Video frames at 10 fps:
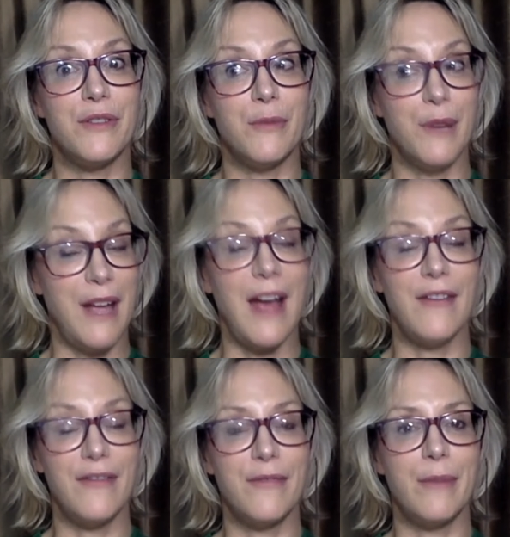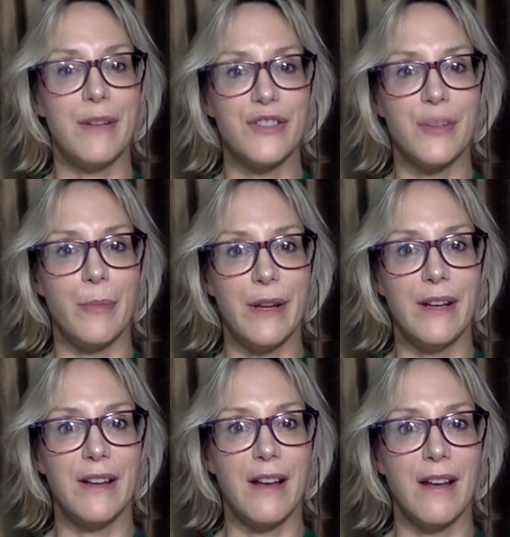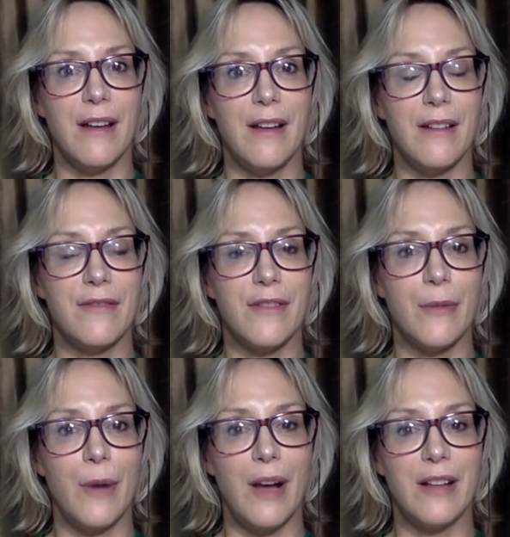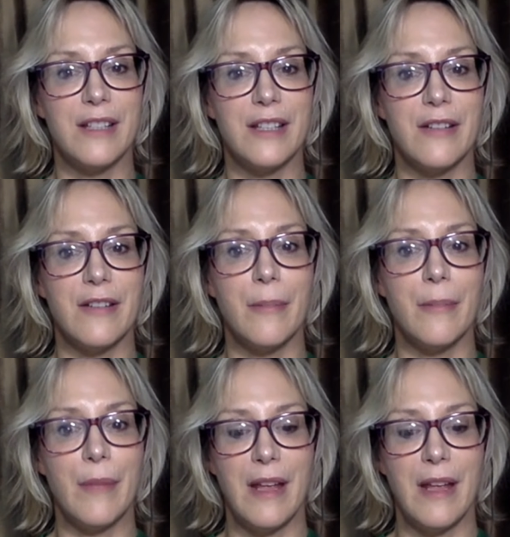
we have been shipping for a while to Europe.